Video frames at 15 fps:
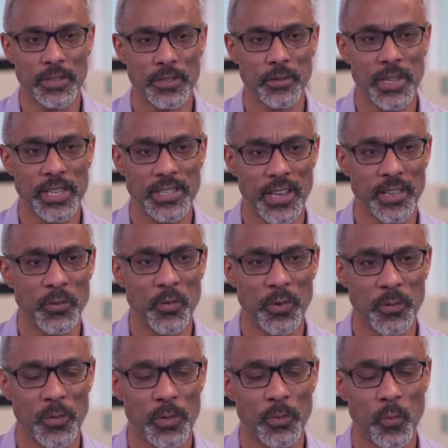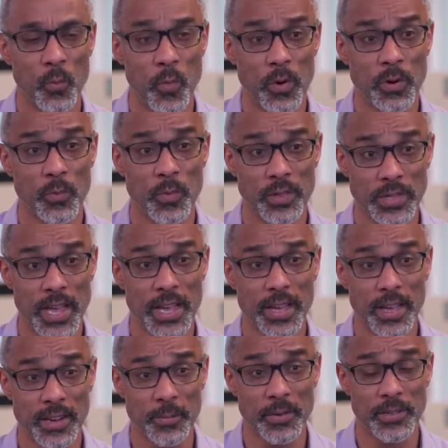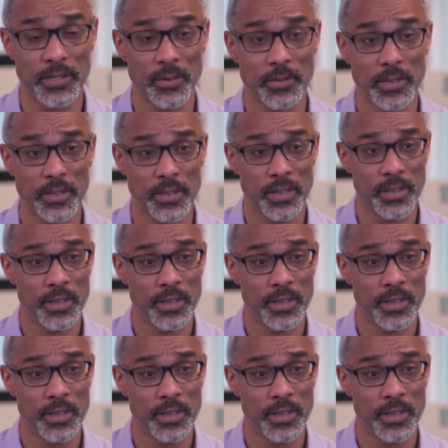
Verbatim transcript: So that's how you would work with that kind of persona.